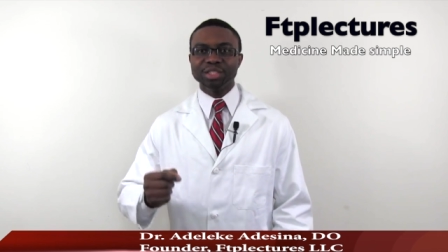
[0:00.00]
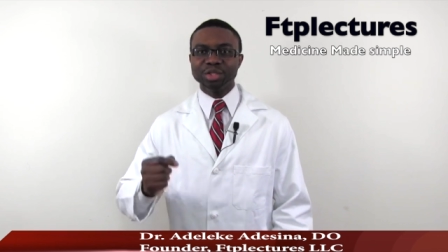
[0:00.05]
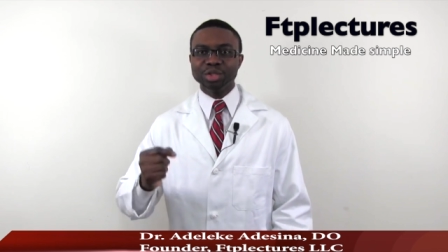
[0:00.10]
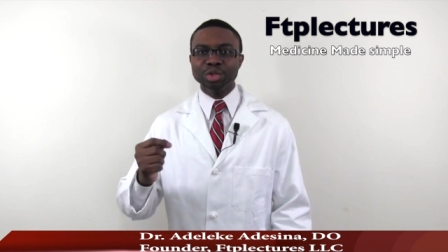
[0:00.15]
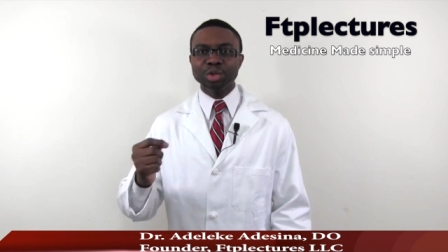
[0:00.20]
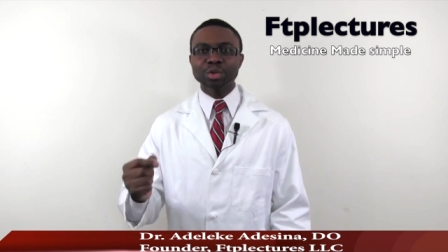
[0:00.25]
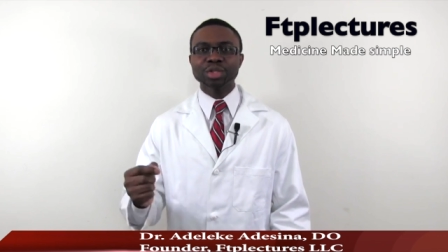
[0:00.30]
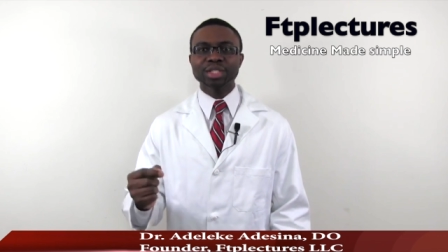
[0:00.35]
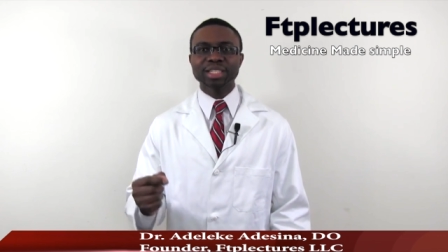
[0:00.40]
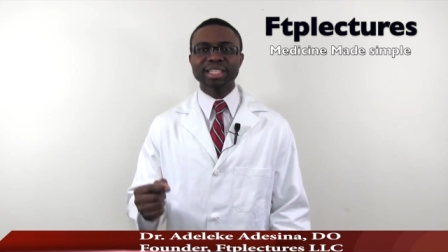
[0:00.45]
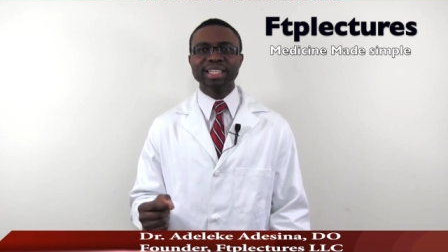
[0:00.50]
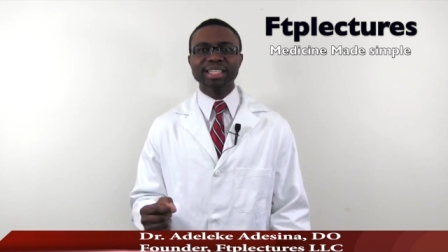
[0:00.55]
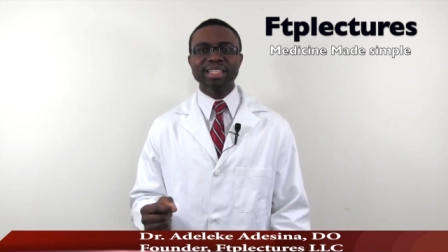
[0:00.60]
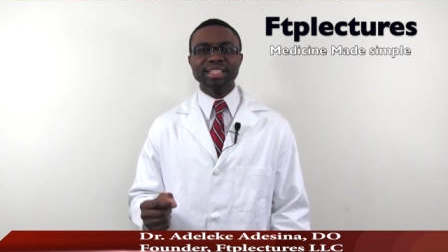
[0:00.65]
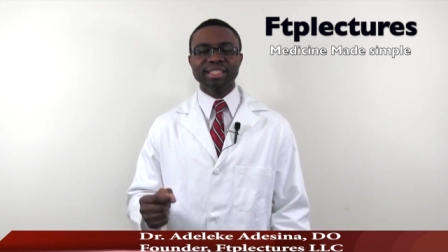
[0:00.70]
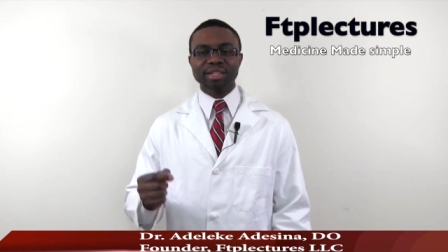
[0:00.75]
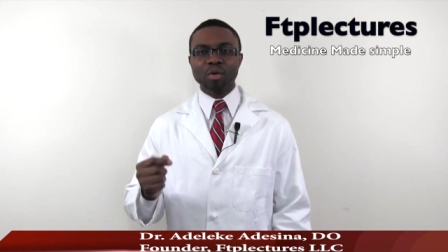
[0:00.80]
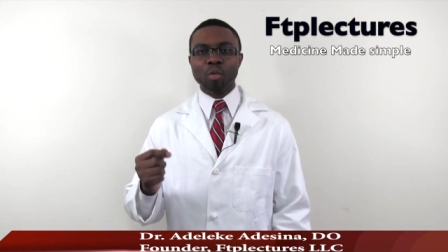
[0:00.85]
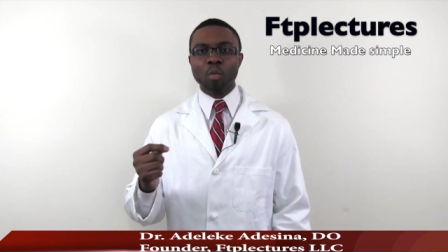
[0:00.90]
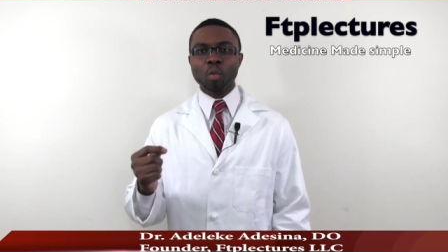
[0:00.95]

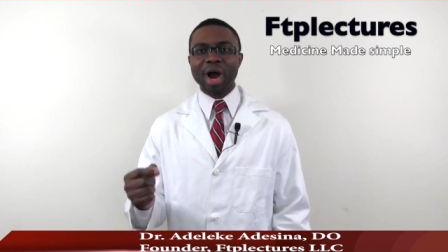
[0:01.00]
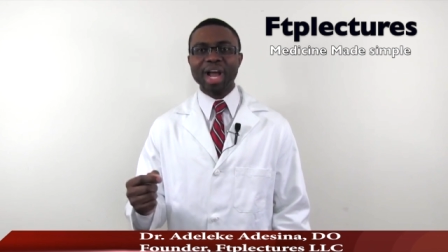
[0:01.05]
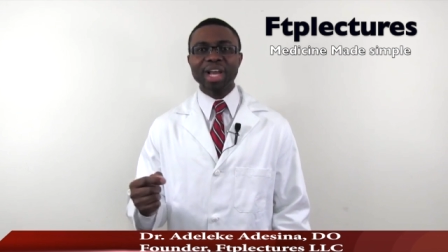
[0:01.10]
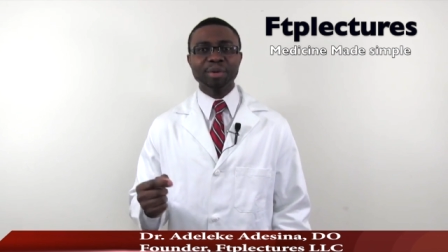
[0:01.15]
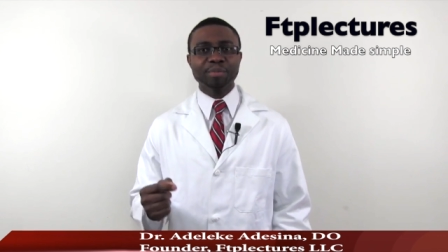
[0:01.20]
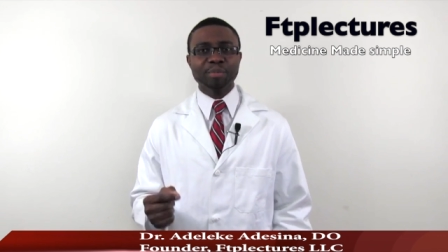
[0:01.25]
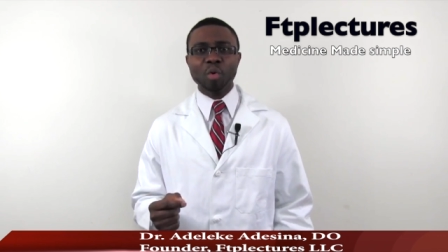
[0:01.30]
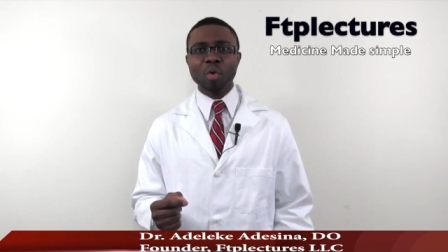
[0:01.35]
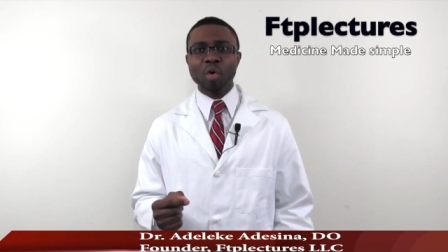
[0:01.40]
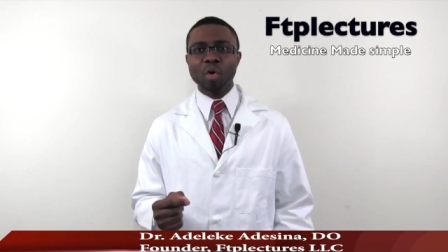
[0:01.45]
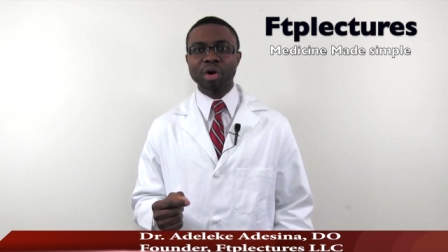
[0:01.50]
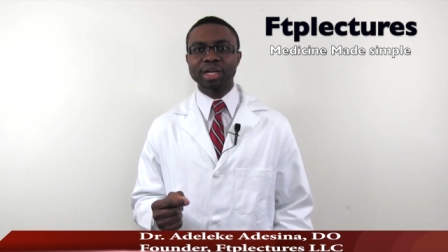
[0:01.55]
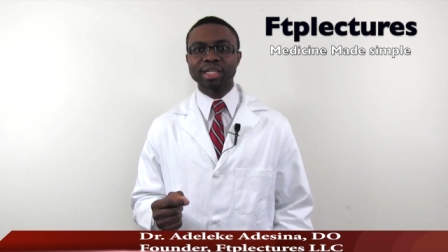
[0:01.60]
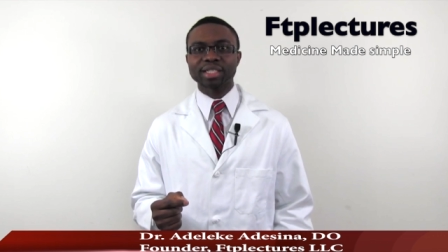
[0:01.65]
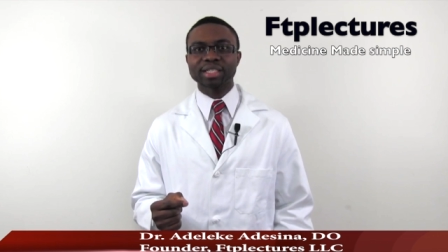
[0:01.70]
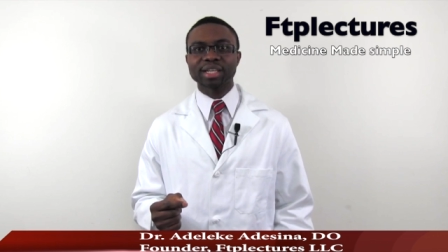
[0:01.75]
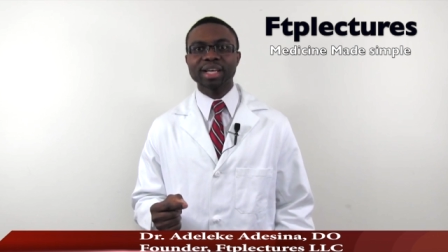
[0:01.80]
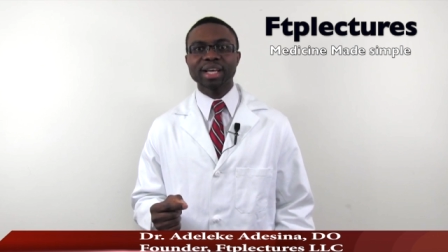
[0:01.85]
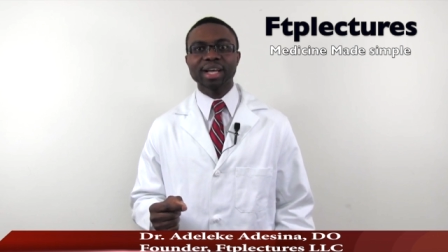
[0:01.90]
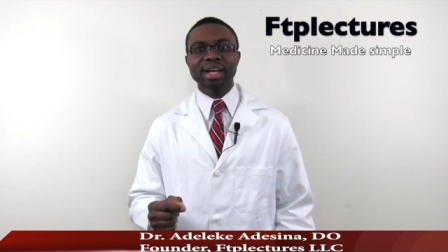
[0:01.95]
using the
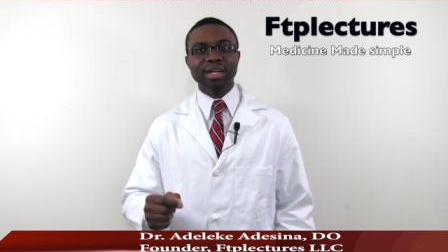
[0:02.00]
whiteboard,